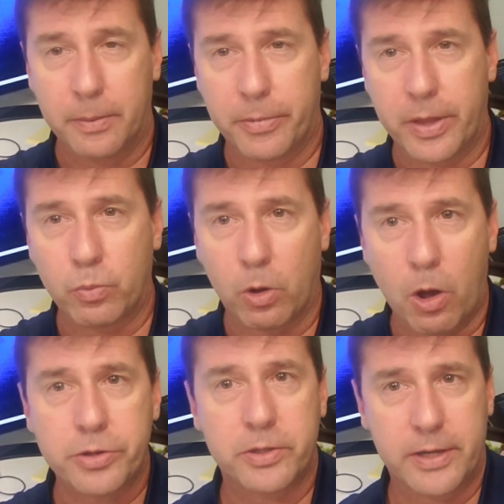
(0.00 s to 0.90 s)
But then we'll
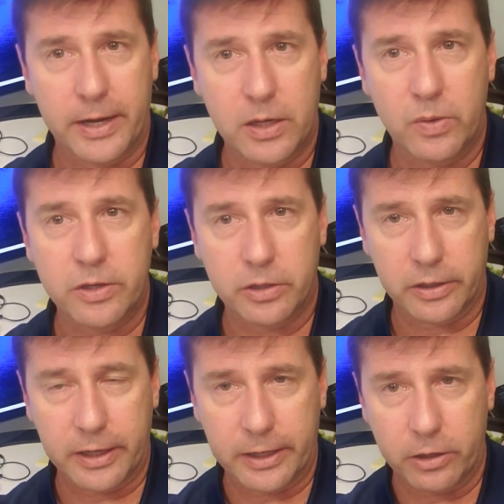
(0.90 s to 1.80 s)
also take you into
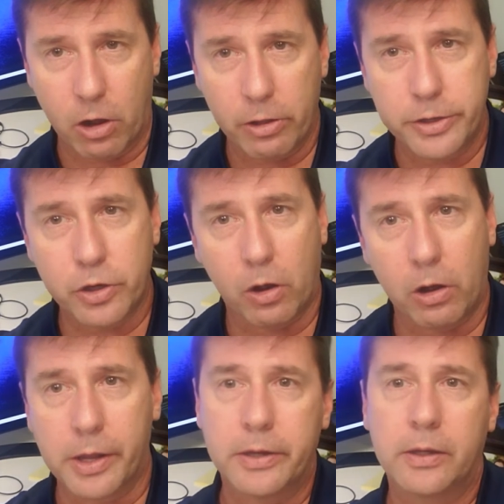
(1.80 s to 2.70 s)
getting knowledge
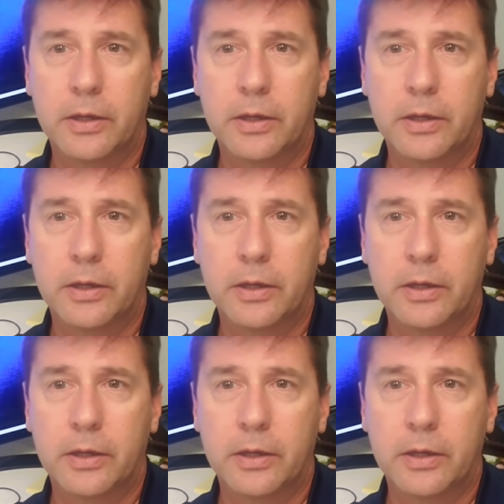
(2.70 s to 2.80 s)
on